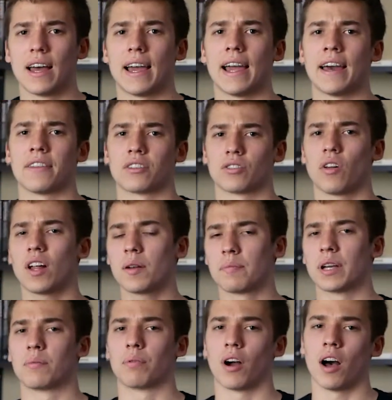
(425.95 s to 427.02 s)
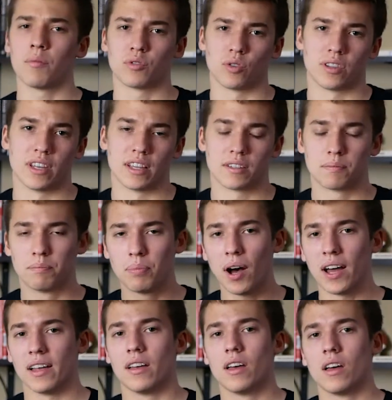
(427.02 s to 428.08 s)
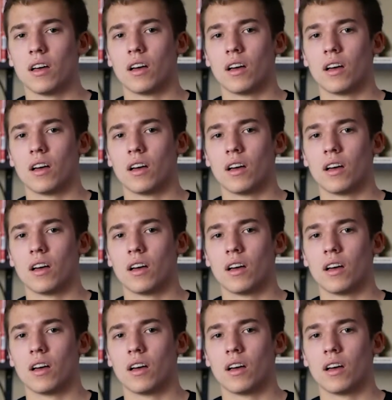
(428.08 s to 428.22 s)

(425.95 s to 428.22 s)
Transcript: And there's a lot of big problems with this. But